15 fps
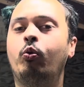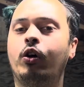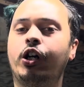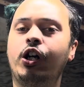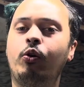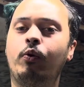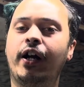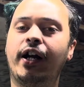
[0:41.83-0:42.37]
going
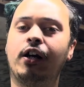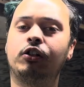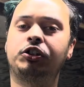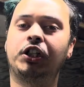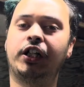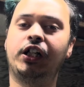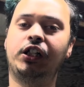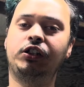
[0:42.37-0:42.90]
to weigh our
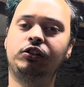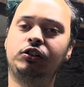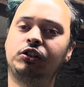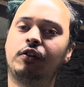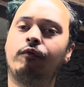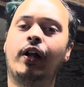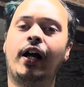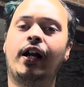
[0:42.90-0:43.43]
chickens,
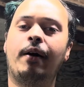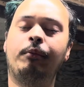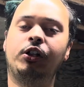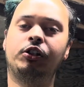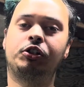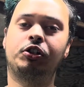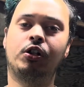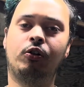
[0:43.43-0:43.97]
and I'm going
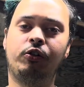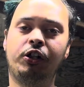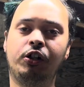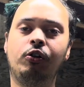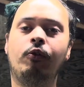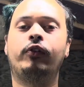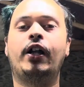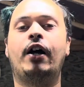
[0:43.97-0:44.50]
to show
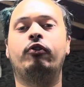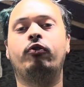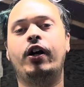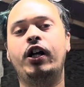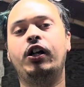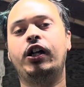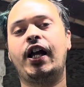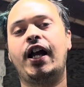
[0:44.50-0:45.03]
you that rate
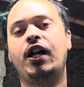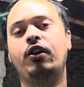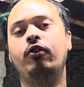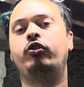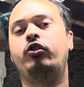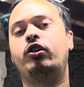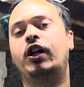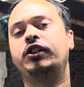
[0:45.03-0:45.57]
of gain
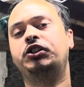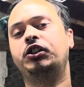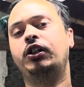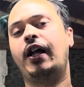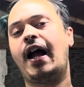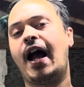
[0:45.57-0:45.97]
doesn't